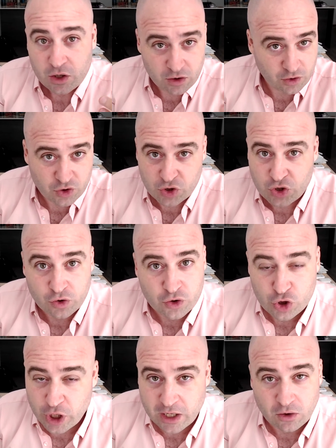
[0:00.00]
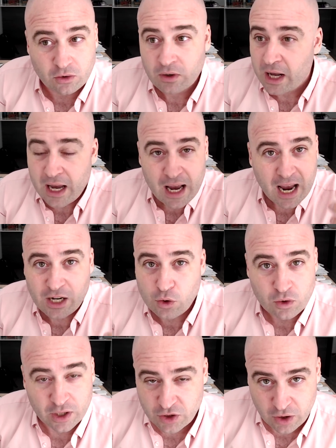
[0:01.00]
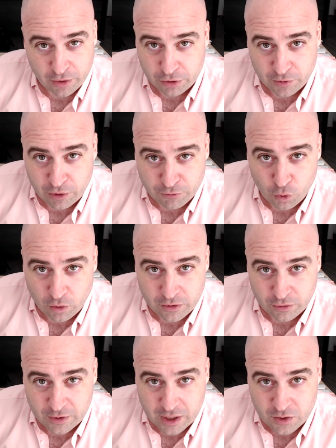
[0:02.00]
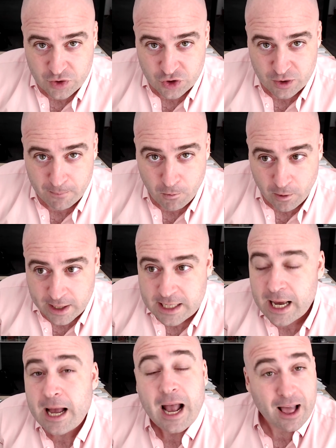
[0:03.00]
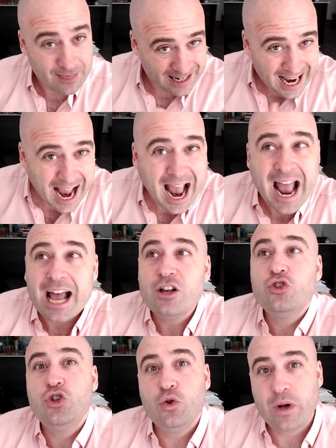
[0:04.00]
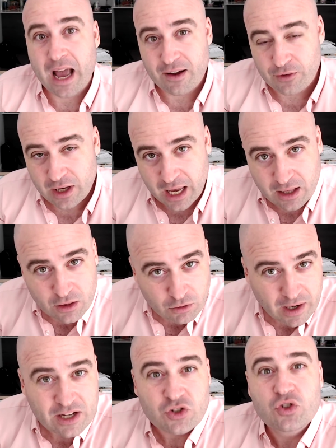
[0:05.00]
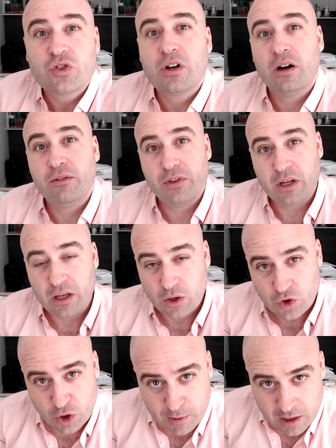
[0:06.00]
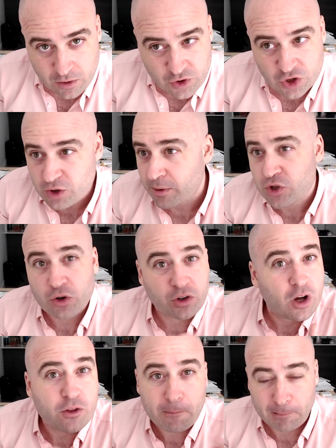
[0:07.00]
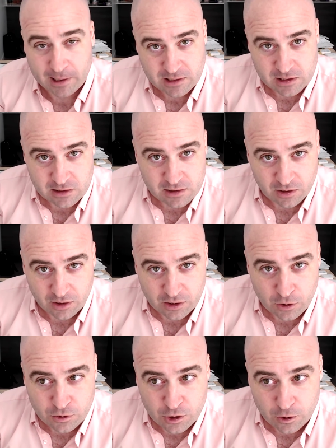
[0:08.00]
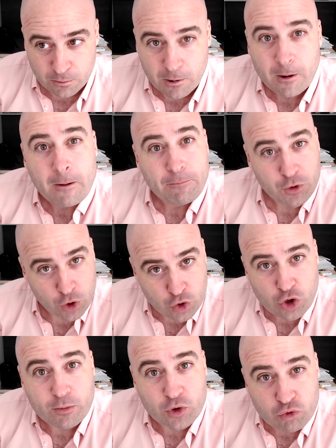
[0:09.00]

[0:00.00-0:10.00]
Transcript: There's a certain channel, and you clicked on 3 or 4 of their videos at some point, and then as you navigate the rest of the YouTube ecosystem, as you're in other places on YouTube, YouTube is